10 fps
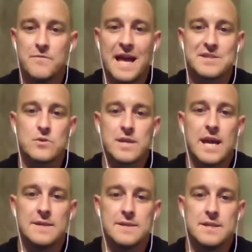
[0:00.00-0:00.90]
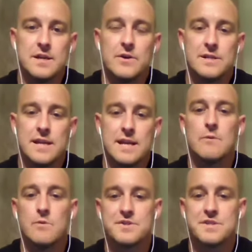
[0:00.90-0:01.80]
that's okay, and I
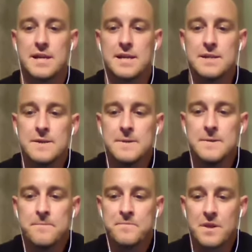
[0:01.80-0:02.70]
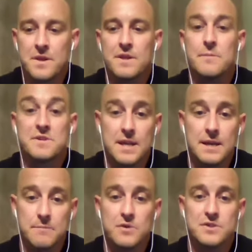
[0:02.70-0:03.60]
will say the
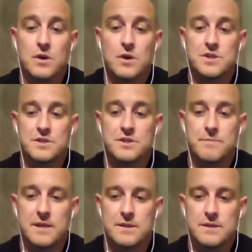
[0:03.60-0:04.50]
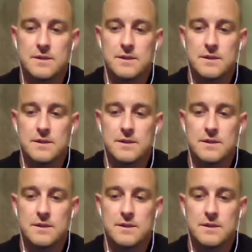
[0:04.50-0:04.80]
mistake most coaches make,